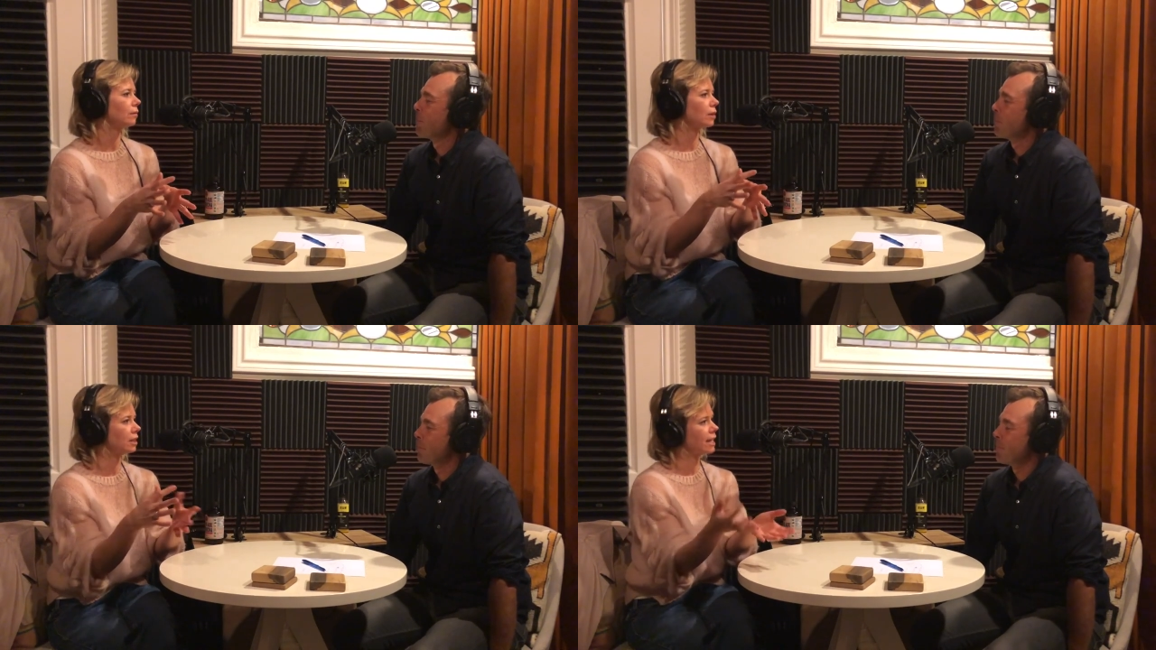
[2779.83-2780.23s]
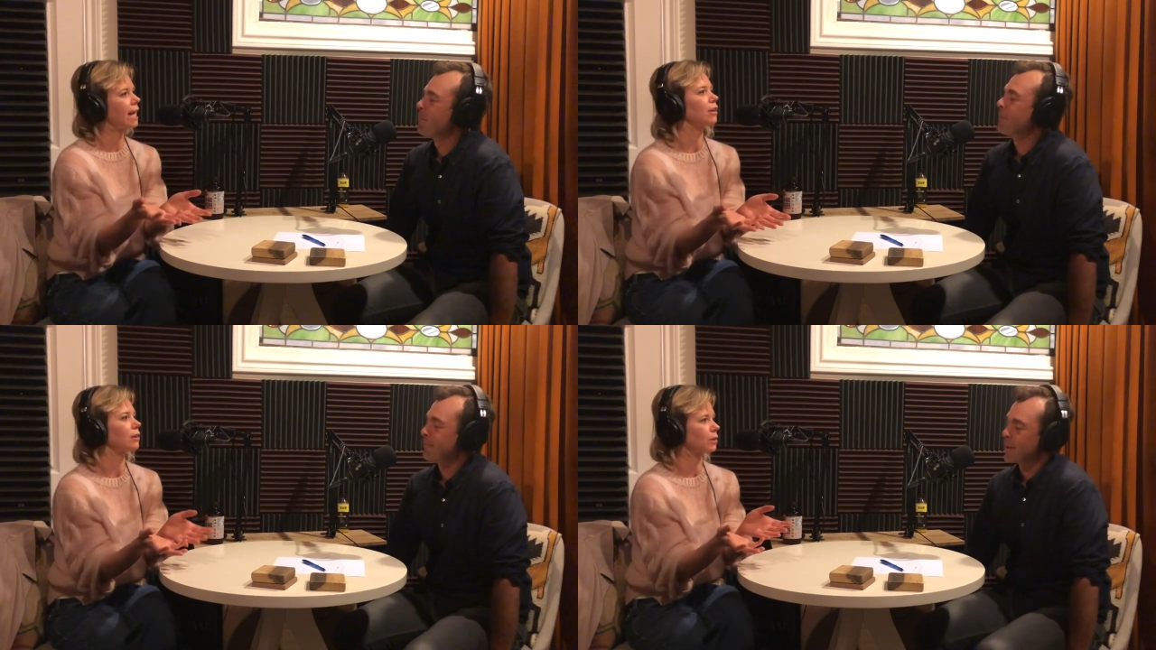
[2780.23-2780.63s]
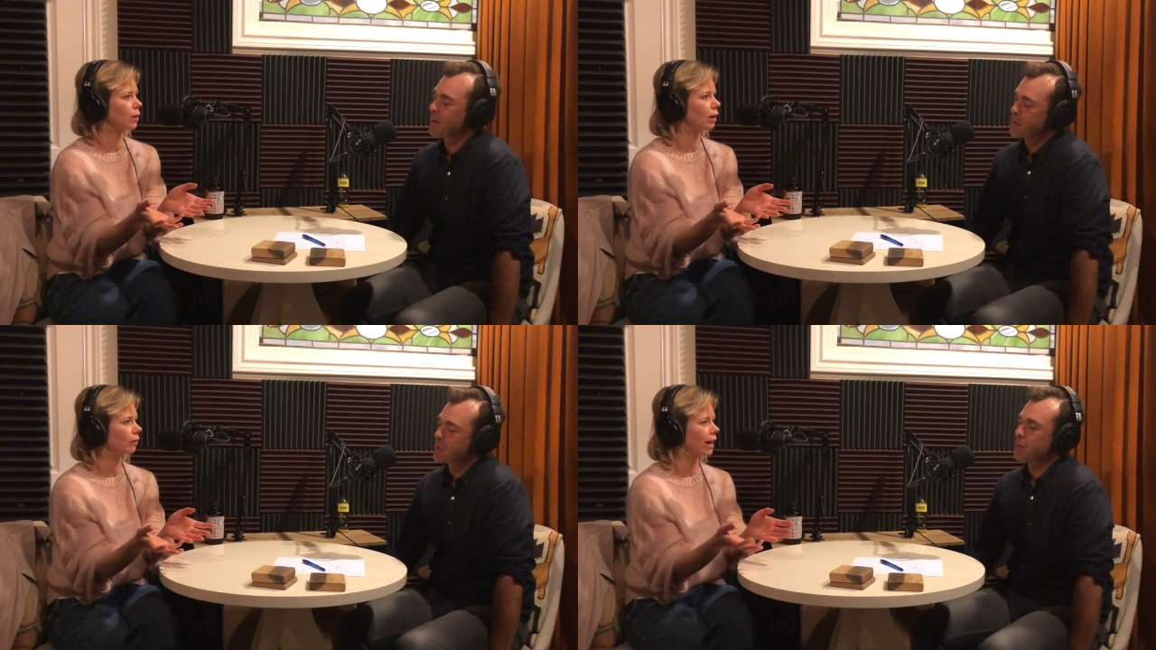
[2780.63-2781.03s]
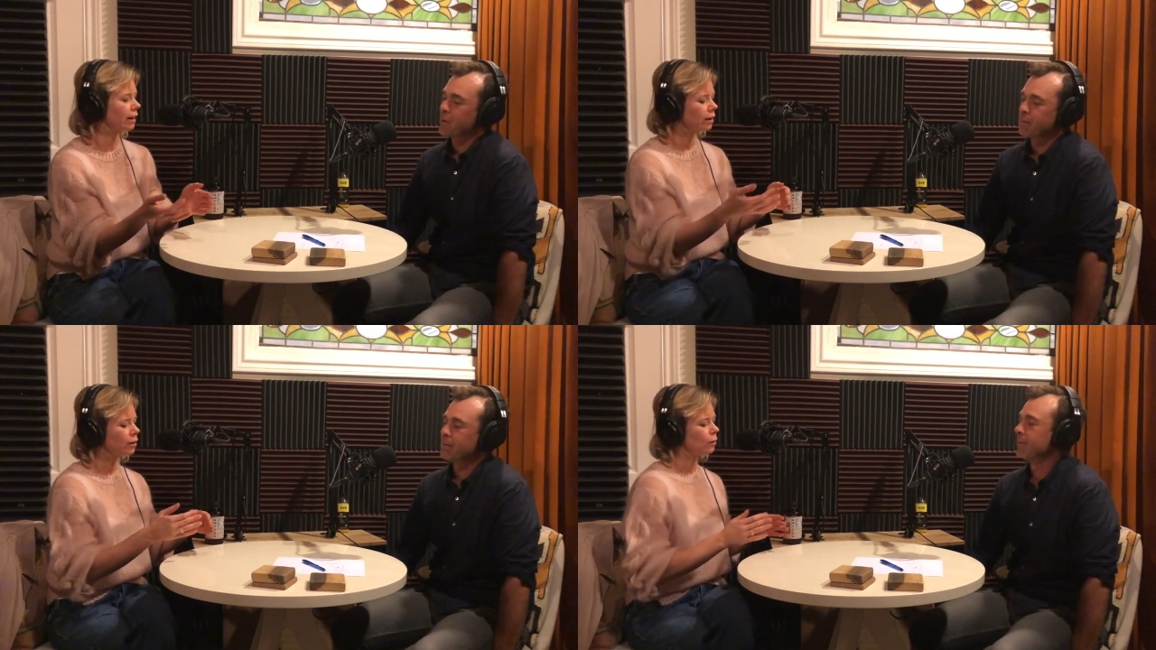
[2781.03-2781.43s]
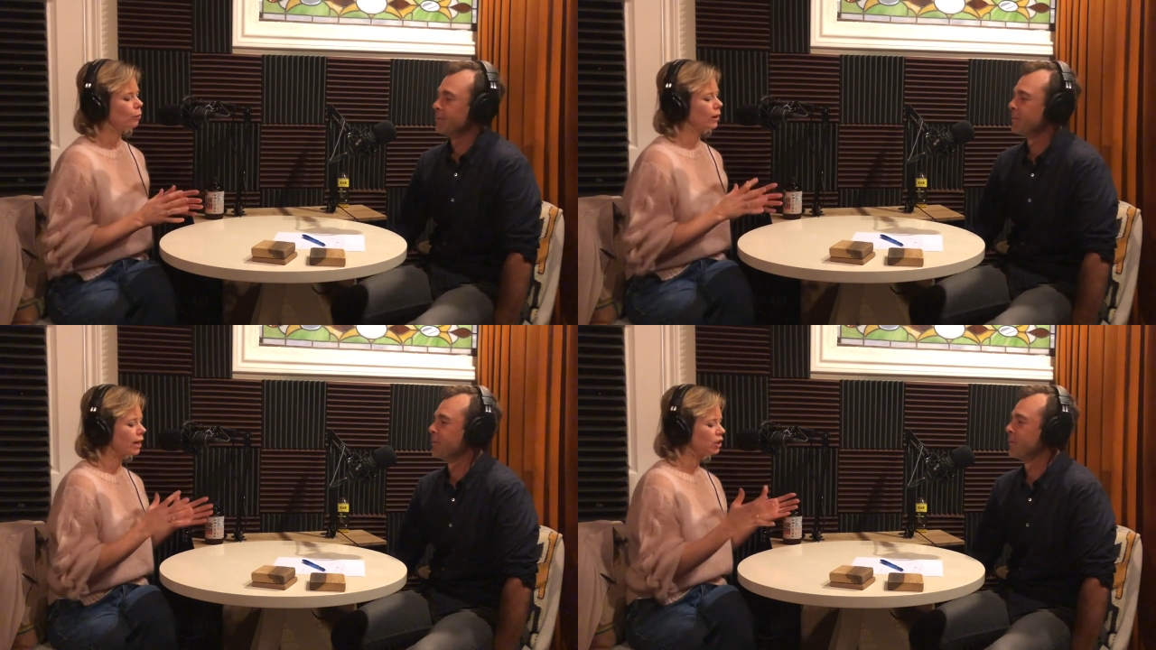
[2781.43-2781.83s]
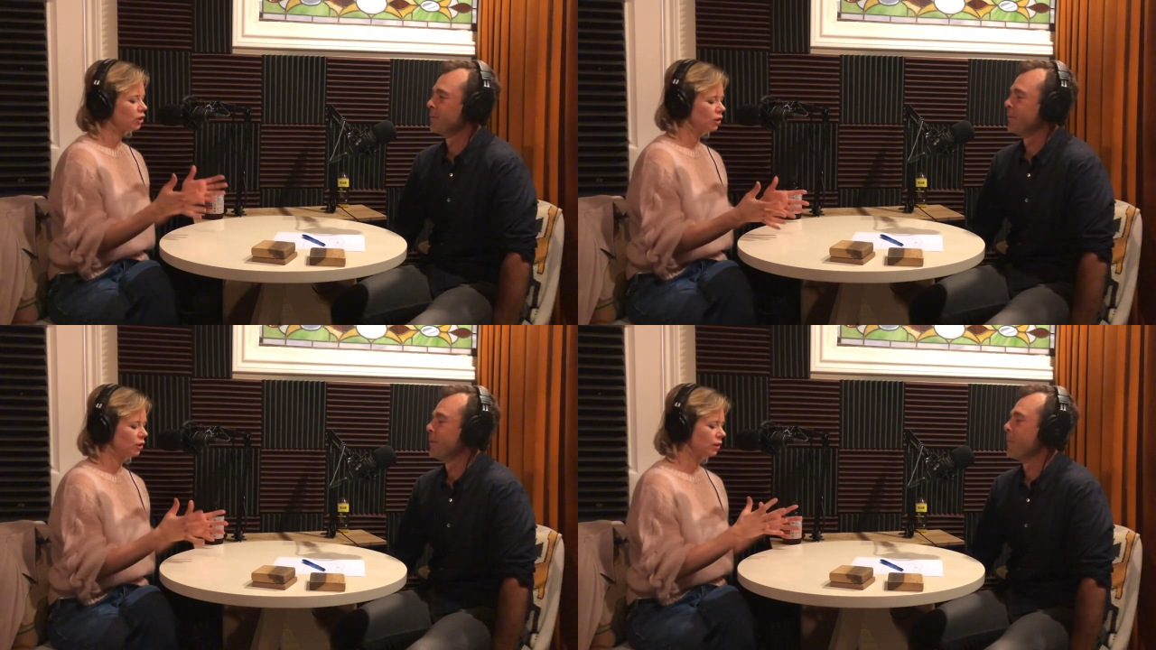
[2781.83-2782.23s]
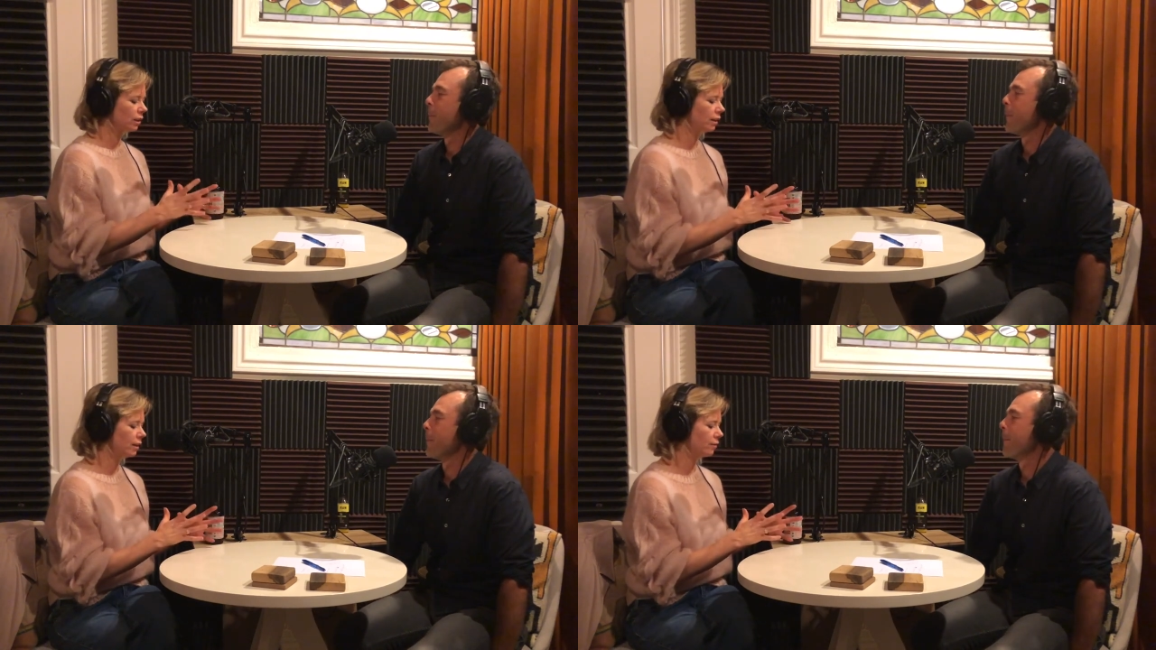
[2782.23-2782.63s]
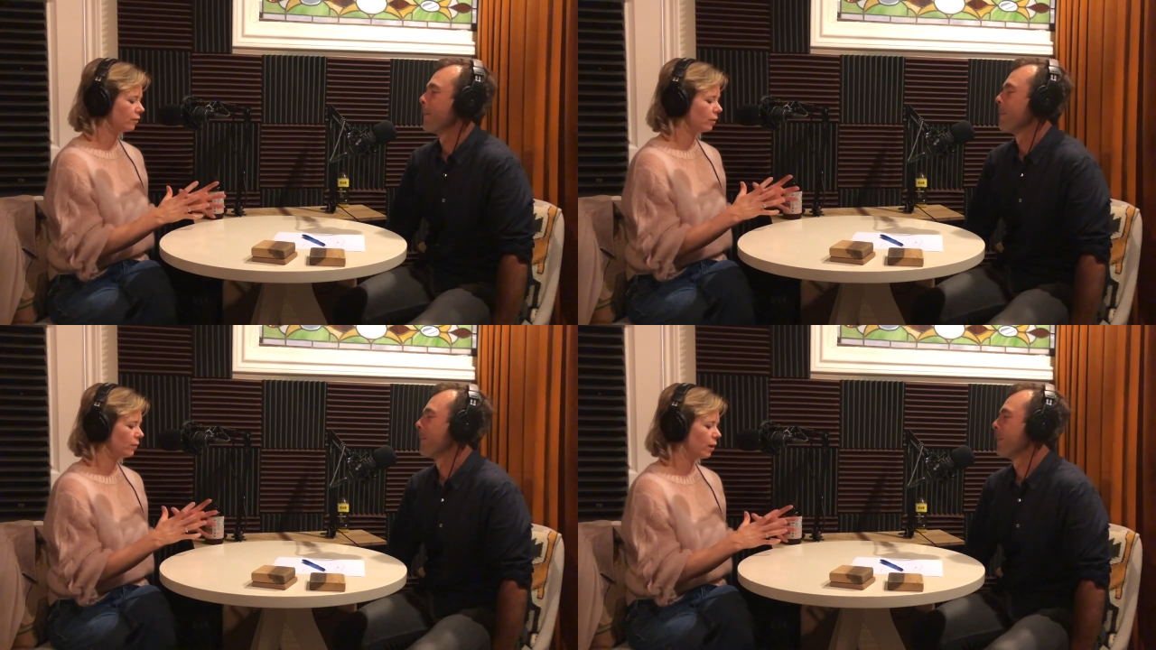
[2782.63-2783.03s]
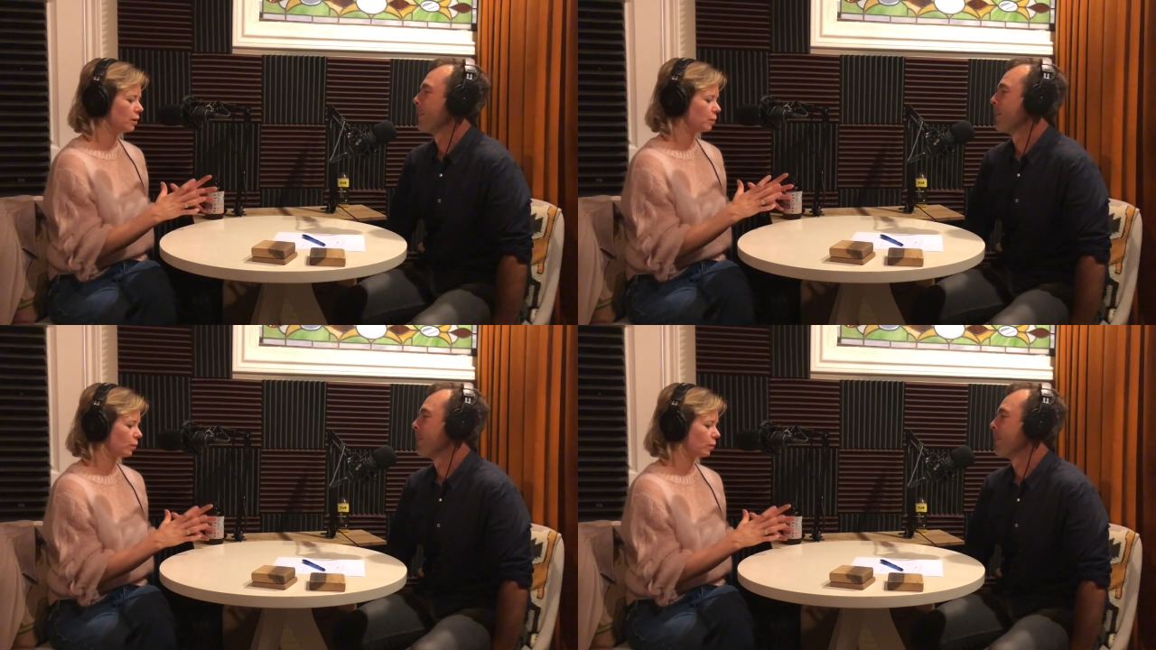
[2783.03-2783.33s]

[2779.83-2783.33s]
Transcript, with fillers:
Speaker 1: container as well, sure. right? When I choose to live from those